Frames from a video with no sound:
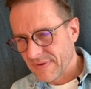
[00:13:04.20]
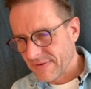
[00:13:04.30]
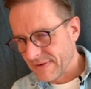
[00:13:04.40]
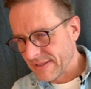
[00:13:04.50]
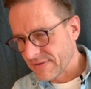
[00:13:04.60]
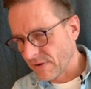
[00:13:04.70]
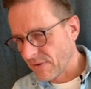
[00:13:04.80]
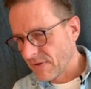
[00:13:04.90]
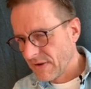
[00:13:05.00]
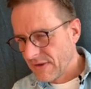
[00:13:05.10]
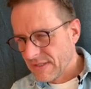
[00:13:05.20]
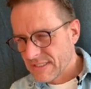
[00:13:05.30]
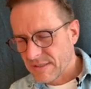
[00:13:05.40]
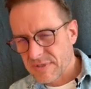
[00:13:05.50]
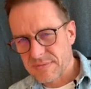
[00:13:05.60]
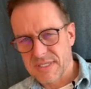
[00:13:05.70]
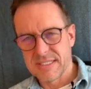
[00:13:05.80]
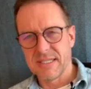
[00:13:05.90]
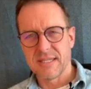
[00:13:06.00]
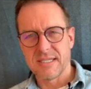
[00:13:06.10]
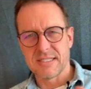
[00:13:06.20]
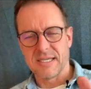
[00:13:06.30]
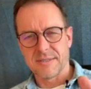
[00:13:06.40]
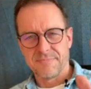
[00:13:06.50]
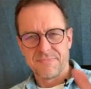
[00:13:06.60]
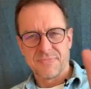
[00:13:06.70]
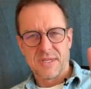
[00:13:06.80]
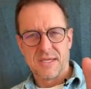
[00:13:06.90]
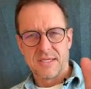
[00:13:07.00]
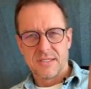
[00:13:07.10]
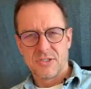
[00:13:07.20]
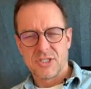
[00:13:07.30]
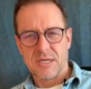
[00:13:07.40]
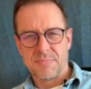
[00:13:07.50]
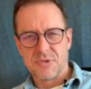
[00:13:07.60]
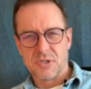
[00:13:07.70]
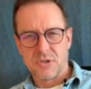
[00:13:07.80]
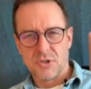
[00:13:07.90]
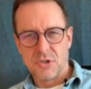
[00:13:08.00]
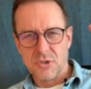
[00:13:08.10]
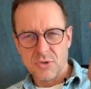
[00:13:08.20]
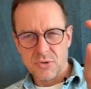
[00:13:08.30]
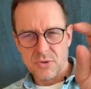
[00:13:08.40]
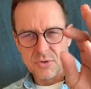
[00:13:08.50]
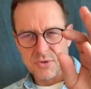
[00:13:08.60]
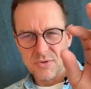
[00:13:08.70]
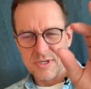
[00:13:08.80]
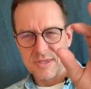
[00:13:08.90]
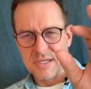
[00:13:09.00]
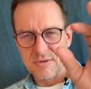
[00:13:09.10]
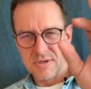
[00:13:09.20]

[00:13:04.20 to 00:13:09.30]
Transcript: Right? So sometimes I see things like chapter 2, and then you